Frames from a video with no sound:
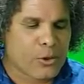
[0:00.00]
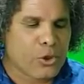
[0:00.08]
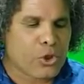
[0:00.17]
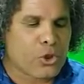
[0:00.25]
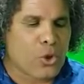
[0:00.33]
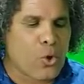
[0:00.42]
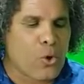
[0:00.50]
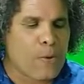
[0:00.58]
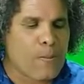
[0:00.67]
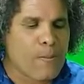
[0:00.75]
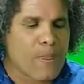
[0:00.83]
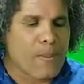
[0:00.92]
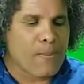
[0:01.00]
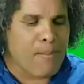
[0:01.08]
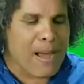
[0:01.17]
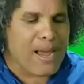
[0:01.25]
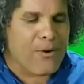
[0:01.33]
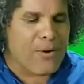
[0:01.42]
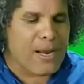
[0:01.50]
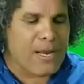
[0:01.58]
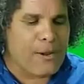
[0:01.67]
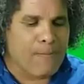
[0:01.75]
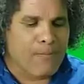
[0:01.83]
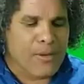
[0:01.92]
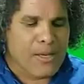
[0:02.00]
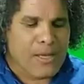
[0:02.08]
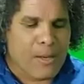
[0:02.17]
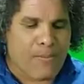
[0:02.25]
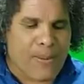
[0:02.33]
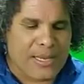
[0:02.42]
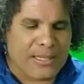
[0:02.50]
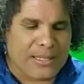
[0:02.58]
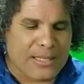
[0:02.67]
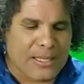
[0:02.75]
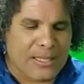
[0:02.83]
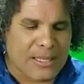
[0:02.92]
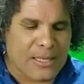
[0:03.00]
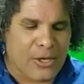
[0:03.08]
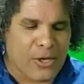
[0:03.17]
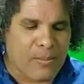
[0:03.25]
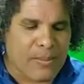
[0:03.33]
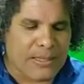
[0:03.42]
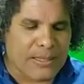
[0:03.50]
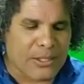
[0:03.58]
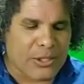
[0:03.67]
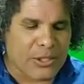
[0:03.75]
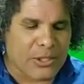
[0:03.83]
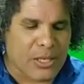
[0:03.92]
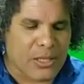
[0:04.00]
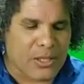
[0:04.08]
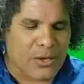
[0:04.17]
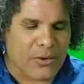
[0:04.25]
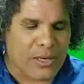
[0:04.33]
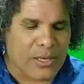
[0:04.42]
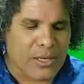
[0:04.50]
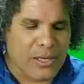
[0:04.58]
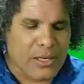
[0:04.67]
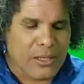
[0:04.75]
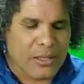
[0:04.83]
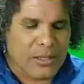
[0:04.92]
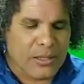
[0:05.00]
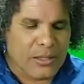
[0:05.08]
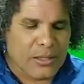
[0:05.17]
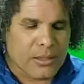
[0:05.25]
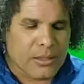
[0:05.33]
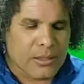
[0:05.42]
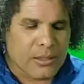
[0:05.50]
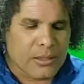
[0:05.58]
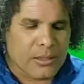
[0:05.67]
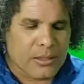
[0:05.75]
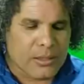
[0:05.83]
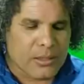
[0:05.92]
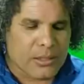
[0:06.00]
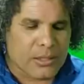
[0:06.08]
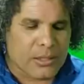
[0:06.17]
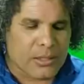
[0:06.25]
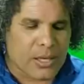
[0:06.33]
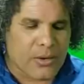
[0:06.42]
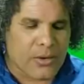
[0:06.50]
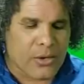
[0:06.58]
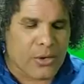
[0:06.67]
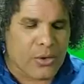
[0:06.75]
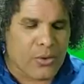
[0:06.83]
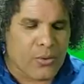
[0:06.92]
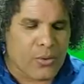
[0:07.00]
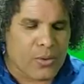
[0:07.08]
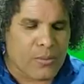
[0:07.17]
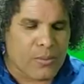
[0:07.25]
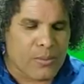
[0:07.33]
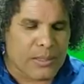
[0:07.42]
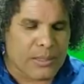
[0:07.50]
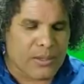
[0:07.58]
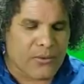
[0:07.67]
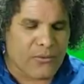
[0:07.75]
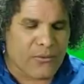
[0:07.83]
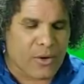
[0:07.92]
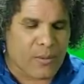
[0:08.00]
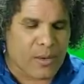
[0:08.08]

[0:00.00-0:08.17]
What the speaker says: So, my really... The price stated in your message is not correct. Sorry, you were misinformed.